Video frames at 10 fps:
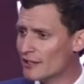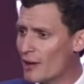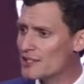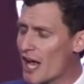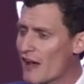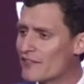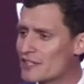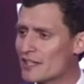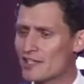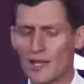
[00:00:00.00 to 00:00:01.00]
No, it's
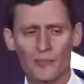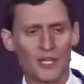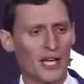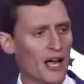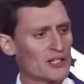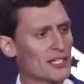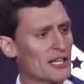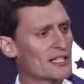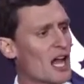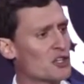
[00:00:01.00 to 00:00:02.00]
obviously something else, and
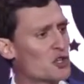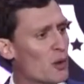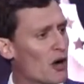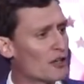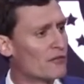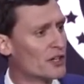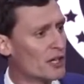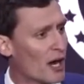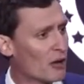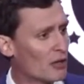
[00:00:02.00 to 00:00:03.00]
it's not too hard to
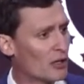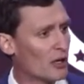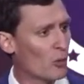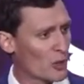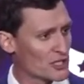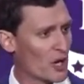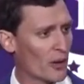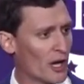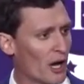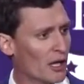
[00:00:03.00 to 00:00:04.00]
figure out what's
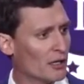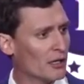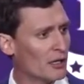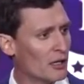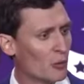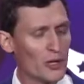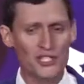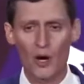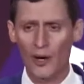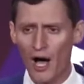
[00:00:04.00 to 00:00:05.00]
going on. What's
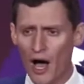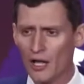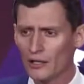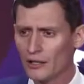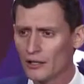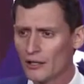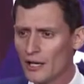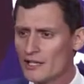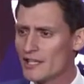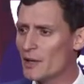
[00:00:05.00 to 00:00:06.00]
going on
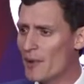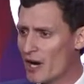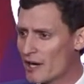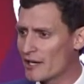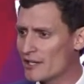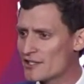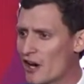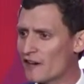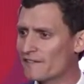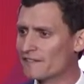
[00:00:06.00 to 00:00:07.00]
is that Americans
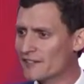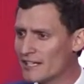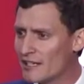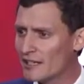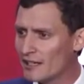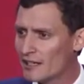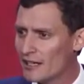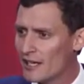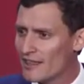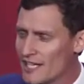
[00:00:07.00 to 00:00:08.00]
are fleeing
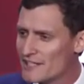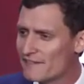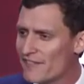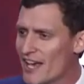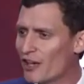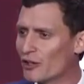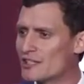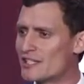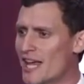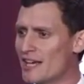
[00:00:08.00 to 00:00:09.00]
these failed
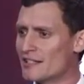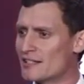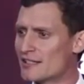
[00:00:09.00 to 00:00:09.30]
states.